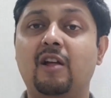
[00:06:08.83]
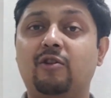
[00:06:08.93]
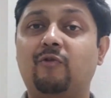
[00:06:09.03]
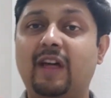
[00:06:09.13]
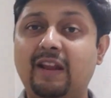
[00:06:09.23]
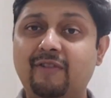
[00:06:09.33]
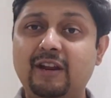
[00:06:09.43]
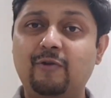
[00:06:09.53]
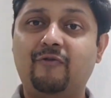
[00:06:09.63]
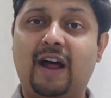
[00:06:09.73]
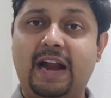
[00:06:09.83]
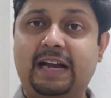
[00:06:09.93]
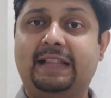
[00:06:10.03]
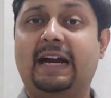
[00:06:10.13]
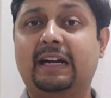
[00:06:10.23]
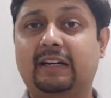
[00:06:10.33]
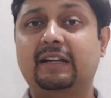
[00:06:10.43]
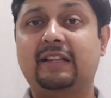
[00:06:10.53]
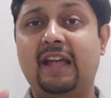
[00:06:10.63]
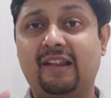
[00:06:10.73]
So whenever you find that
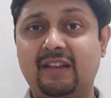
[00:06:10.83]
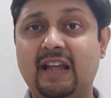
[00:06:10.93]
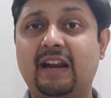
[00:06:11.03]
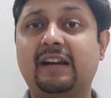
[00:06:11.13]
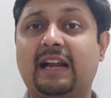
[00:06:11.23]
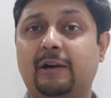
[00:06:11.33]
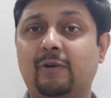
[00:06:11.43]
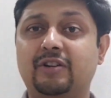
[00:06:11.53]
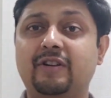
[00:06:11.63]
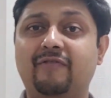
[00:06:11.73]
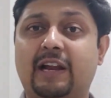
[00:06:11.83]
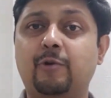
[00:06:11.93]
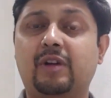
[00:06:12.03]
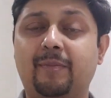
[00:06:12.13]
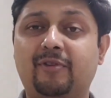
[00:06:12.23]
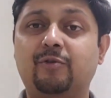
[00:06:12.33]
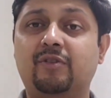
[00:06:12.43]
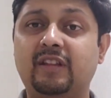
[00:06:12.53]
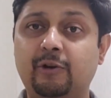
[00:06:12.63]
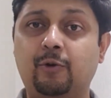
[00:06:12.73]
the XIRR calculation value comes to
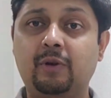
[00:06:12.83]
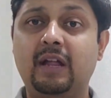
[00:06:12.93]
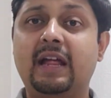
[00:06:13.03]
0,